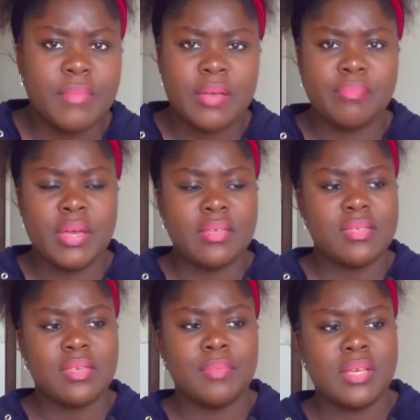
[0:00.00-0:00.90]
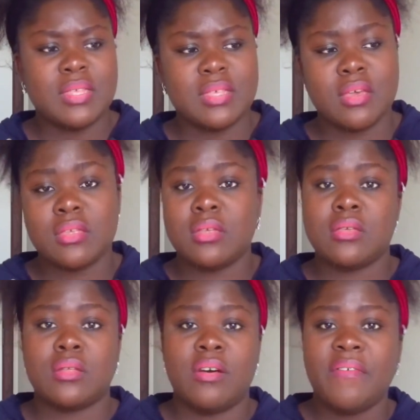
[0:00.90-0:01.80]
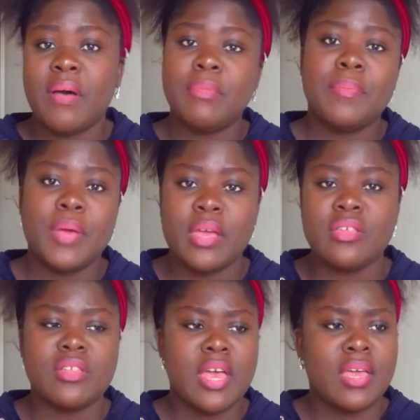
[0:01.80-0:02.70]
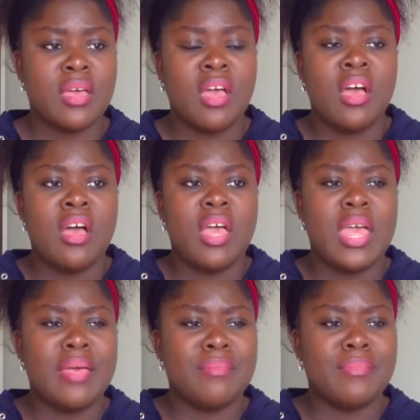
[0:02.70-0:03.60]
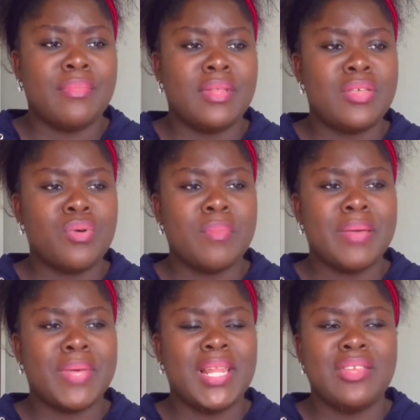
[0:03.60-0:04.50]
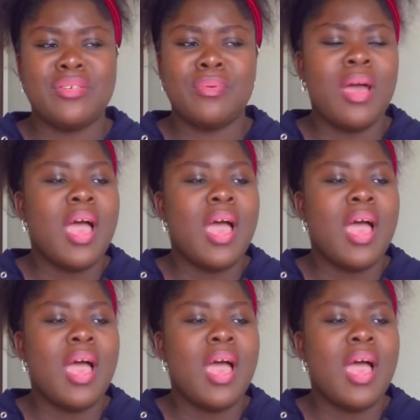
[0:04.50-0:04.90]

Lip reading: My siblings discussing it on our family page, like this one might be eligible.